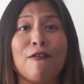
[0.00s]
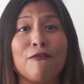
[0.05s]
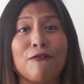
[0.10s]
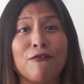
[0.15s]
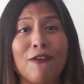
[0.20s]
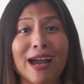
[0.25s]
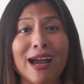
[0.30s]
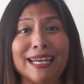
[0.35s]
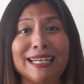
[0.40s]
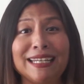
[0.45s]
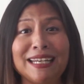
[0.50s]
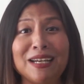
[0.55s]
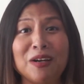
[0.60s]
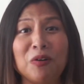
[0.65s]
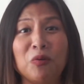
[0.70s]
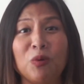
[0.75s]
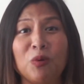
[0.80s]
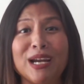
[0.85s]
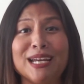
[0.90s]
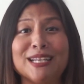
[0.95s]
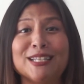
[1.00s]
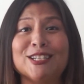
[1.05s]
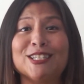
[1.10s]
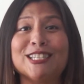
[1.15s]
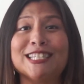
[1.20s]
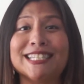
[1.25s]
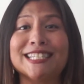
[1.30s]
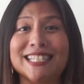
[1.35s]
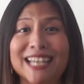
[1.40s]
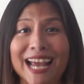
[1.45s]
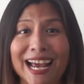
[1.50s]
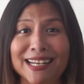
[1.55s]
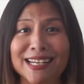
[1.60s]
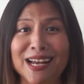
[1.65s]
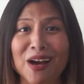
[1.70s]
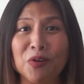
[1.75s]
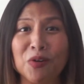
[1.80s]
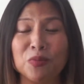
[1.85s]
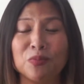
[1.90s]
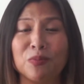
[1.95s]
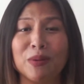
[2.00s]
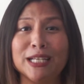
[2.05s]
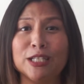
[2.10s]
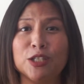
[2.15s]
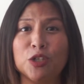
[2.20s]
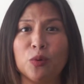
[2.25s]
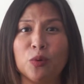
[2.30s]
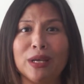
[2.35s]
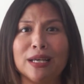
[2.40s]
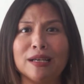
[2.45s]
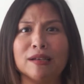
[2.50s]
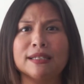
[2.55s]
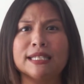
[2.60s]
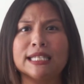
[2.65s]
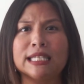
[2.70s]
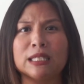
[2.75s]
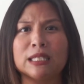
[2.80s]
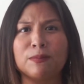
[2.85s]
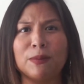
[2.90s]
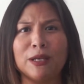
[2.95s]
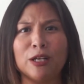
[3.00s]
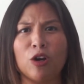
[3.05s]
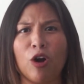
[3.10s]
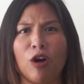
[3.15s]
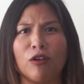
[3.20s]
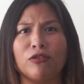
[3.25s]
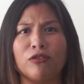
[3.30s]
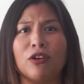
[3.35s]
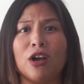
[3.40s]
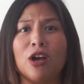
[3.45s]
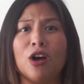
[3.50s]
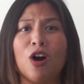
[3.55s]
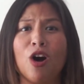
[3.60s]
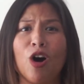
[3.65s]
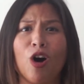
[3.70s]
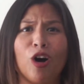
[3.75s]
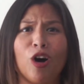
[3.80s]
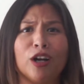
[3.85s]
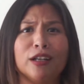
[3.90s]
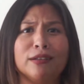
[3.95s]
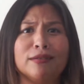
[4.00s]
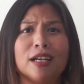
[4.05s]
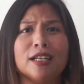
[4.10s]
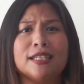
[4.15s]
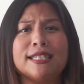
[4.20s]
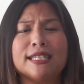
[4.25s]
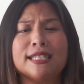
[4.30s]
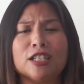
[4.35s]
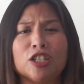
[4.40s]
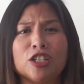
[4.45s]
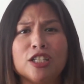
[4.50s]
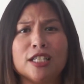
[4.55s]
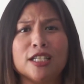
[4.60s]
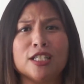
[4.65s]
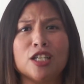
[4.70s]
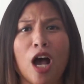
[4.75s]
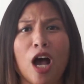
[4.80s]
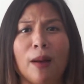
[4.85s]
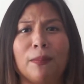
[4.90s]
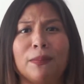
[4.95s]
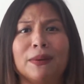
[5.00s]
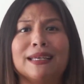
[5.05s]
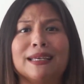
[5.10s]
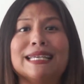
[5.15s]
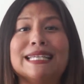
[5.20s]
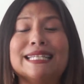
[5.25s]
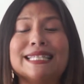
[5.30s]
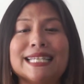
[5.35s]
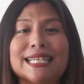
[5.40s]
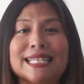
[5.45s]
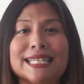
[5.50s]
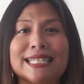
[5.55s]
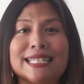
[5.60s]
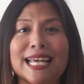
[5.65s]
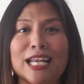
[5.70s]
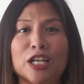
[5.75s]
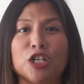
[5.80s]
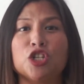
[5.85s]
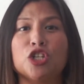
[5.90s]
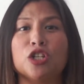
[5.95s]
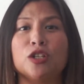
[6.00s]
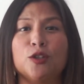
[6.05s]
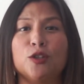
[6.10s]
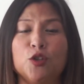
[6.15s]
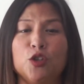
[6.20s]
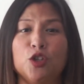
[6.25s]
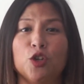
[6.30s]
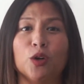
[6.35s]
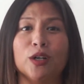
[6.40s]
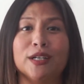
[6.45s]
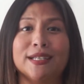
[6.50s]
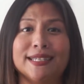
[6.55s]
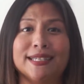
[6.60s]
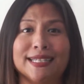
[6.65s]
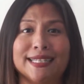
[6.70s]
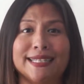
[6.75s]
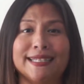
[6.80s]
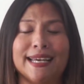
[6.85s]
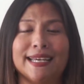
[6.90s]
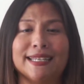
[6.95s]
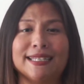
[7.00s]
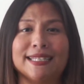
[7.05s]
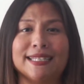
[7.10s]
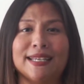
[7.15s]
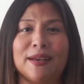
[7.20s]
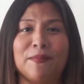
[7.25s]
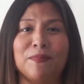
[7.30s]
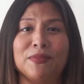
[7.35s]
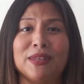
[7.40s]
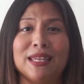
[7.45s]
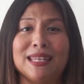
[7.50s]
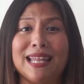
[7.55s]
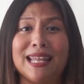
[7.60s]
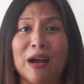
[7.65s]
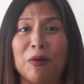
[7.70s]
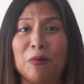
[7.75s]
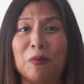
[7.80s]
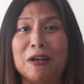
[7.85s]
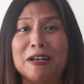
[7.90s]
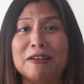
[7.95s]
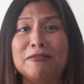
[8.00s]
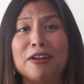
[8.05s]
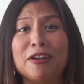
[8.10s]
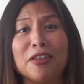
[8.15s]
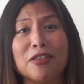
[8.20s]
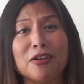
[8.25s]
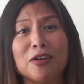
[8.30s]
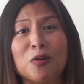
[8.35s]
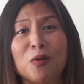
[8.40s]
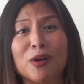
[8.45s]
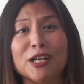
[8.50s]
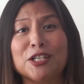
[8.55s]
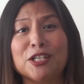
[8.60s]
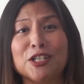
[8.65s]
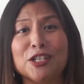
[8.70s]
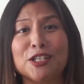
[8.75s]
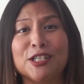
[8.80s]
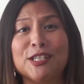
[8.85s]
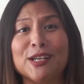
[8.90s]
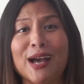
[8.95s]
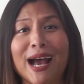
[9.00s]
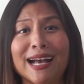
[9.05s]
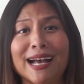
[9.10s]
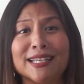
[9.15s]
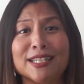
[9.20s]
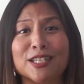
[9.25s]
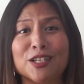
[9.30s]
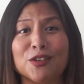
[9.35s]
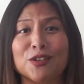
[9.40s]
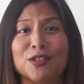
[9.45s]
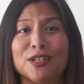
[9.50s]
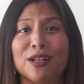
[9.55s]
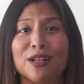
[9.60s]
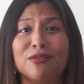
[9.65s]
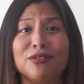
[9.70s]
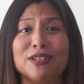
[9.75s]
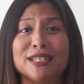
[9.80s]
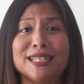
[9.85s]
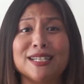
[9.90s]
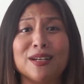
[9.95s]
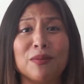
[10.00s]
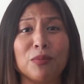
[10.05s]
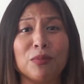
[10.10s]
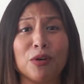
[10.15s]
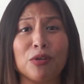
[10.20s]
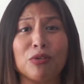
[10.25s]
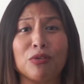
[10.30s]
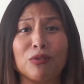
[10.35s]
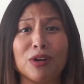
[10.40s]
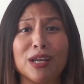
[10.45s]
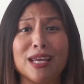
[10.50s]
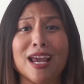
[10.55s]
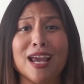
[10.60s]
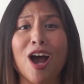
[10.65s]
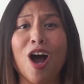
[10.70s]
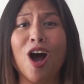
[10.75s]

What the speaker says: Finding a way to stand out by doing a spin-off on a certain topic is essential to your success. Now, another question to ask yourself is, number 3,